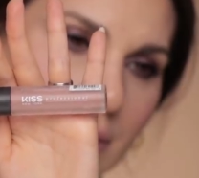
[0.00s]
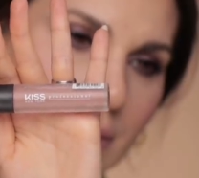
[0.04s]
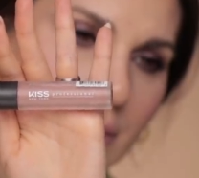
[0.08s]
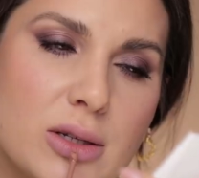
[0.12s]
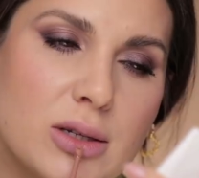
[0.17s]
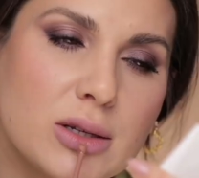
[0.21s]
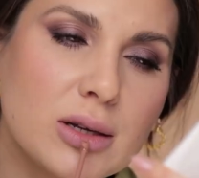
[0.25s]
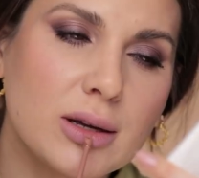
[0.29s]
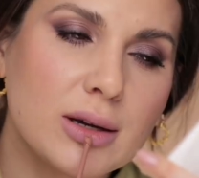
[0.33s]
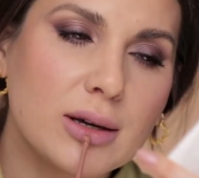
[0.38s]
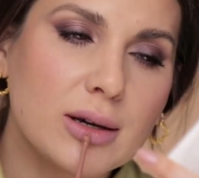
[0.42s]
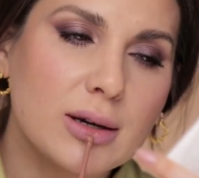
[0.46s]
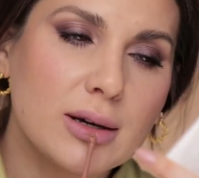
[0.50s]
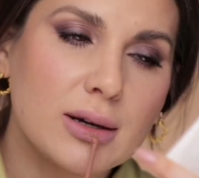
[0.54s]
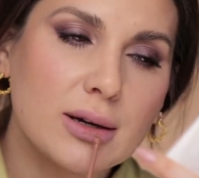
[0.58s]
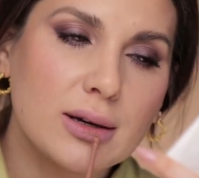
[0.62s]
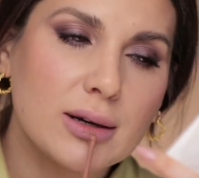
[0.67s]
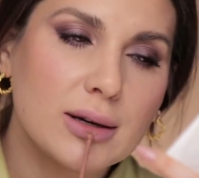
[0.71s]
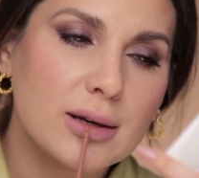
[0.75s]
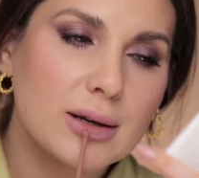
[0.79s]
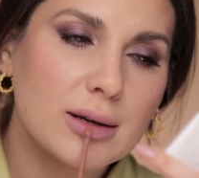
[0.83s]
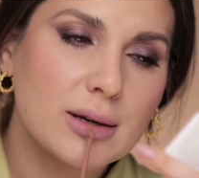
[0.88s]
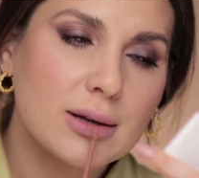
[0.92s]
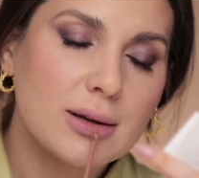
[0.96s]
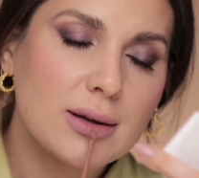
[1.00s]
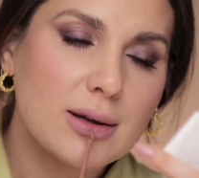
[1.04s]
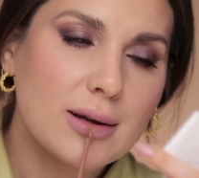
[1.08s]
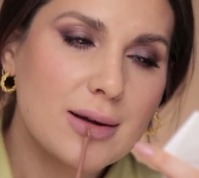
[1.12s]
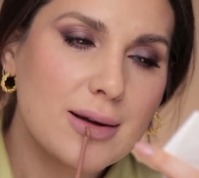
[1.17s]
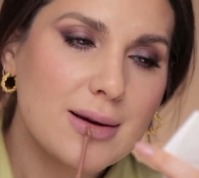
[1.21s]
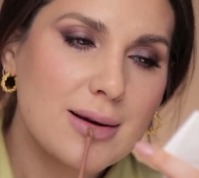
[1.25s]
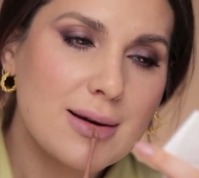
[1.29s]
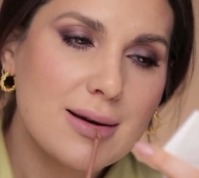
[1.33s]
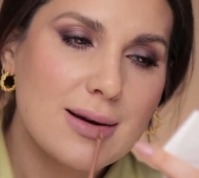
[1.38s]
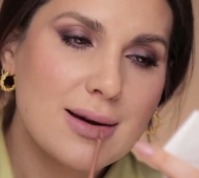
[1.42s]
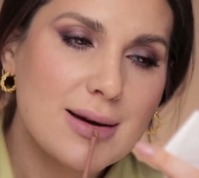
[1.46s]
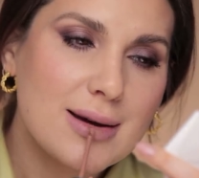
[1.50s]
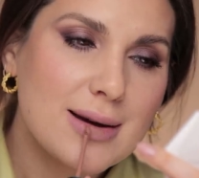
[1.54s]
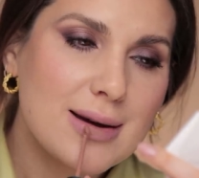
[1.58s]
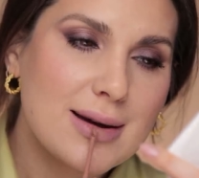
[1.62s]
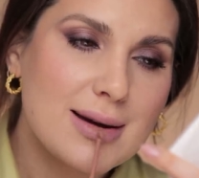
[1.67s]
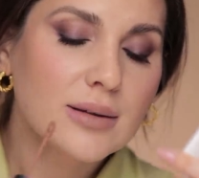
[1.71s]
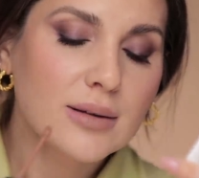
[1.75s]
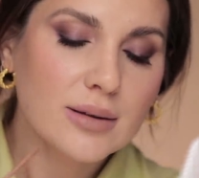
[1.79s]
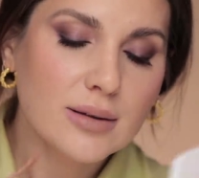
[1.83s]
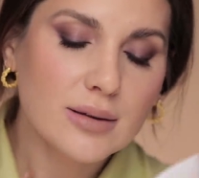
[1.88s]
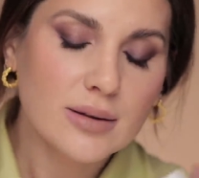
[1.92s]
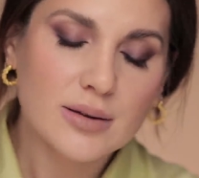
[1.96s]
because I wanted a matte lip.
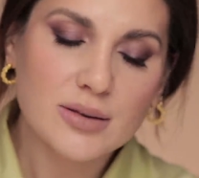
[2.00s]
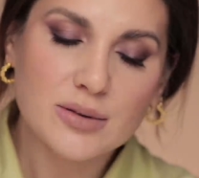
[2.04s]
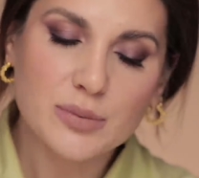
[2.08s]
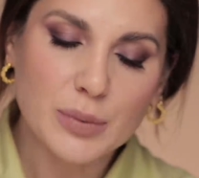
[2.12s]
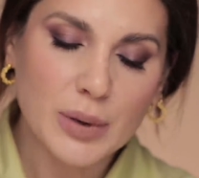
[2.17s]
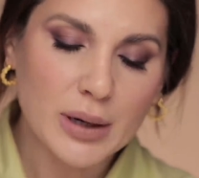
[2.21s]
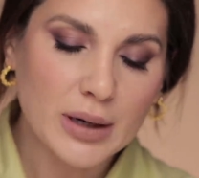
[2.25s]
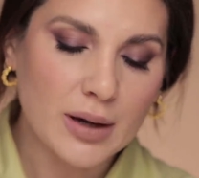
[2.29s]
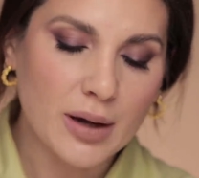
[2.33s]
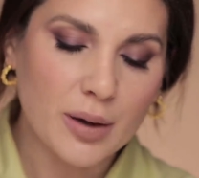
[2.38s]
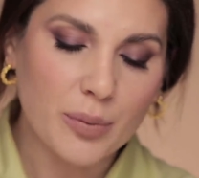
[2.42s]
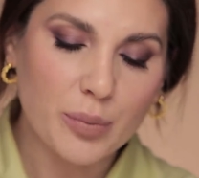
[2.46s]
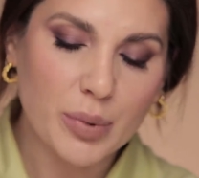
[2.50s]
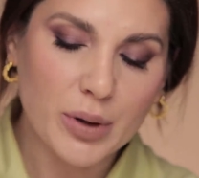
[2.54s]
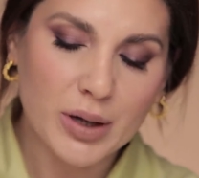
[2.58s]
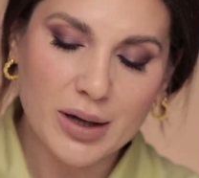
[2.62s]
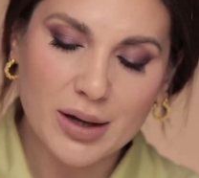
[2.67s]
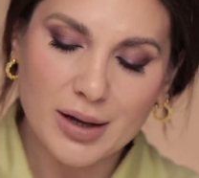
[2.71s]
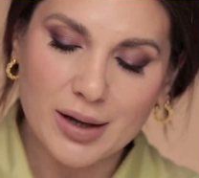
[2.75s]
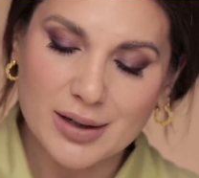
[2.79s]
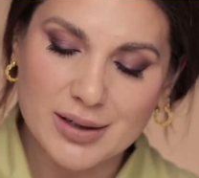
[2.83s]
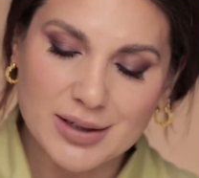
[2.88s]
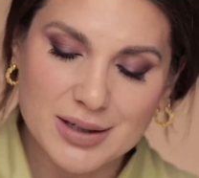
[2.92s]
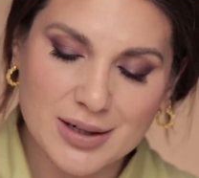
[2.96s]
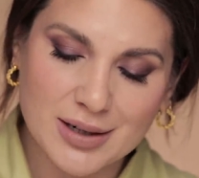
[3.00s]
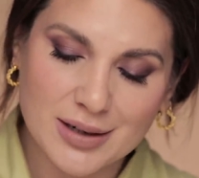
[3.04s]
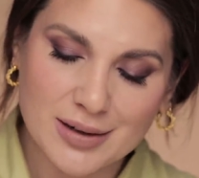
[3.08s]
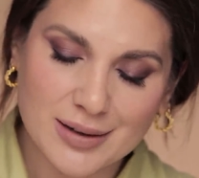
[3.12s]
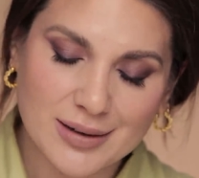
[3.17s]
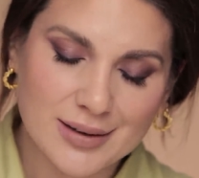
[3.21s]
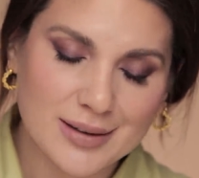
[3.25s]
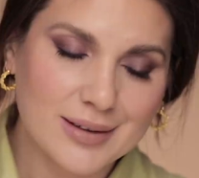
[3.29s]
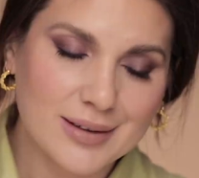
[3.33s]
This might not be it.